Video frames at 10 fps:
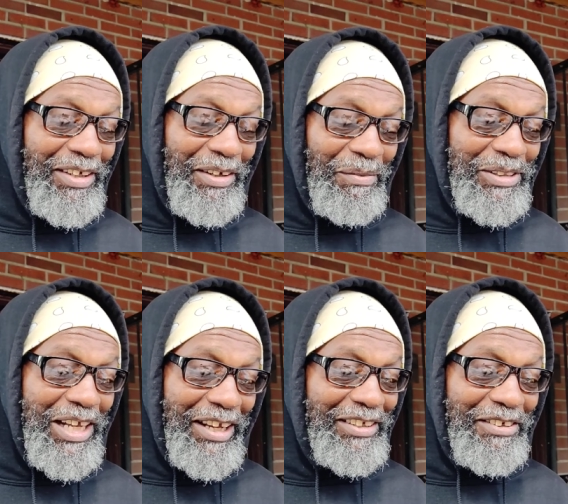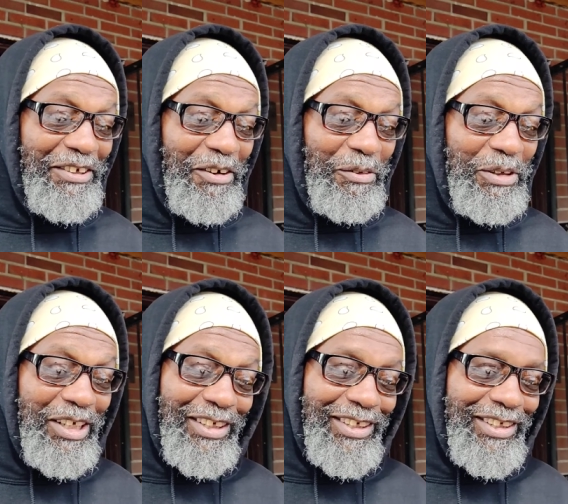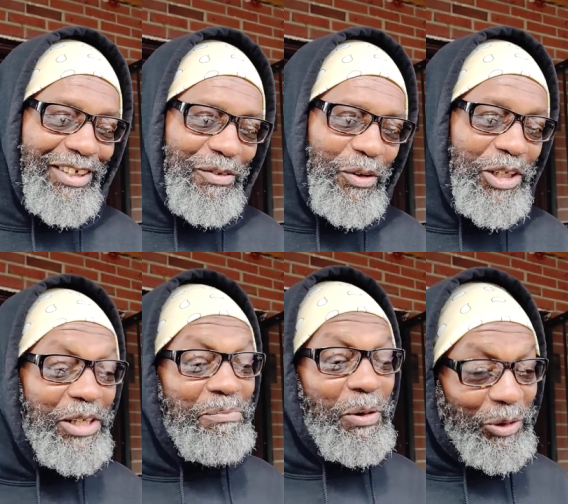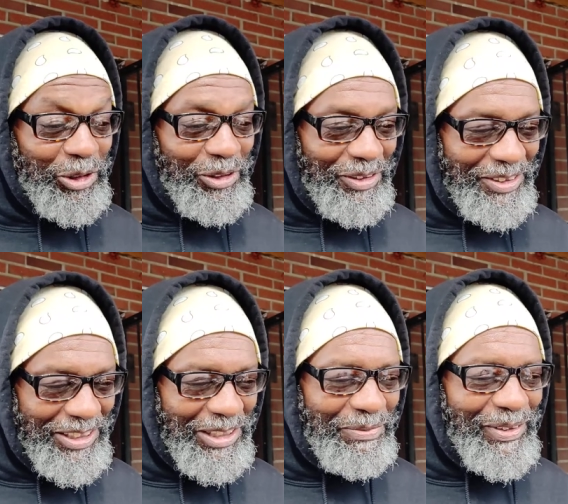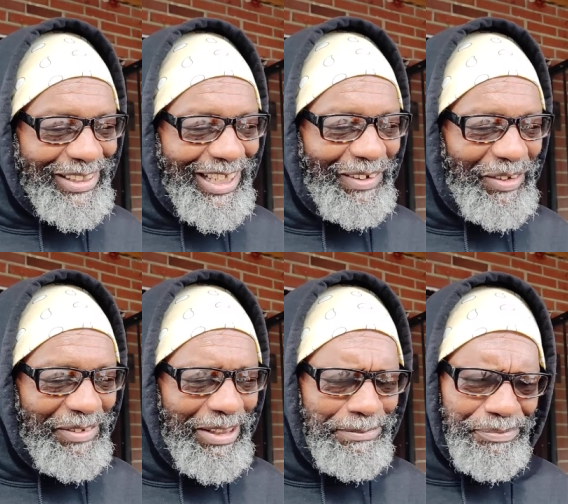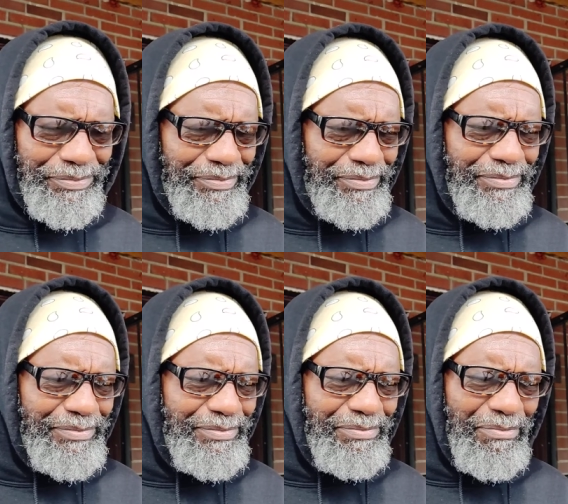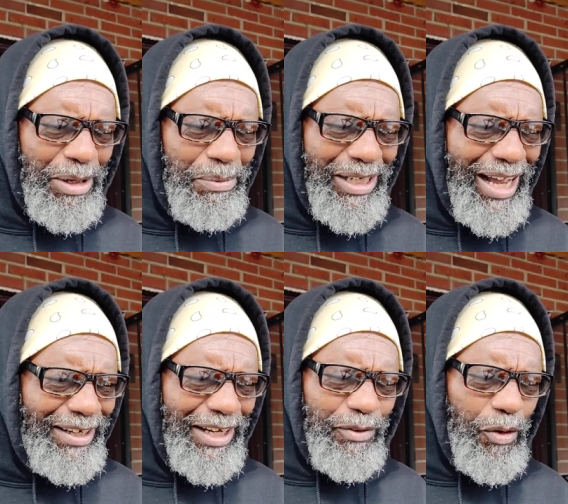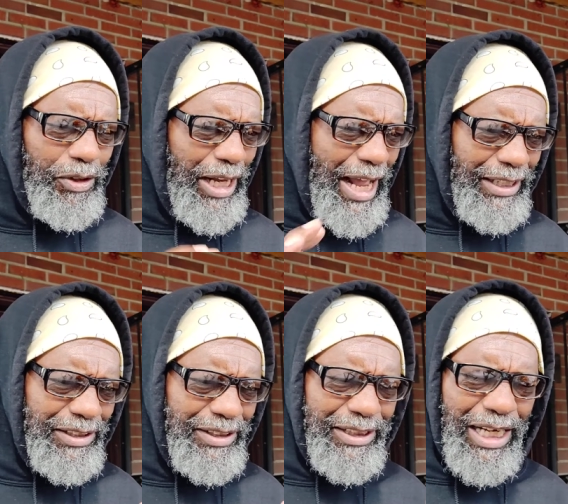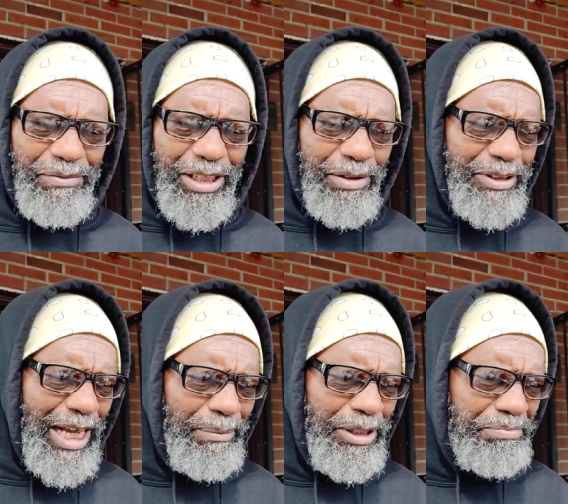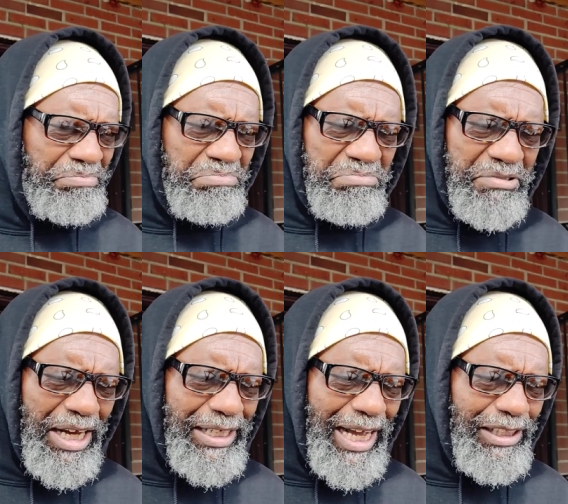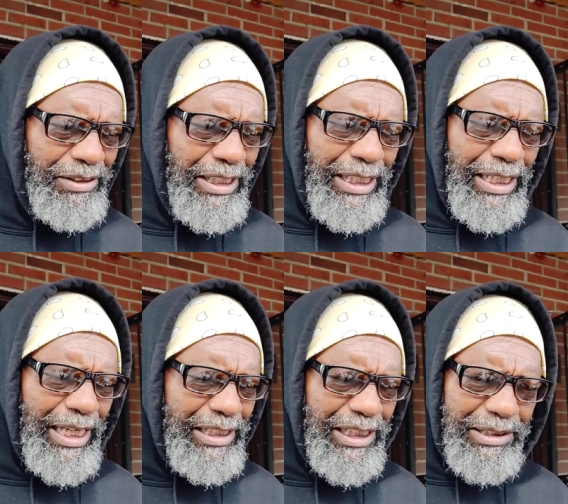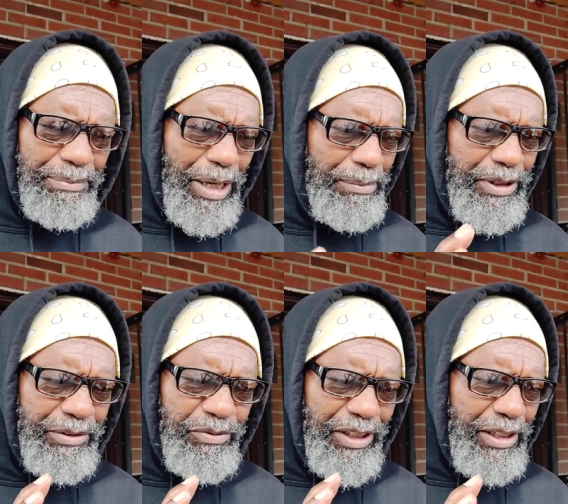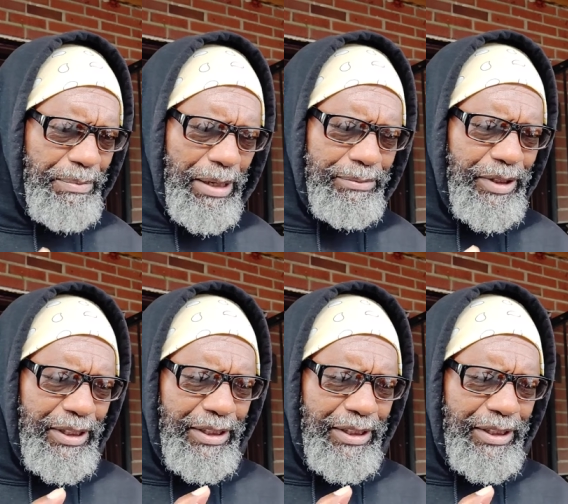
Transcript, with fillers: it was like you know, more emotional. Let's put it that way, right? But I like all the action scenes, everything that was happening. I got it, and it's just about. It's really about,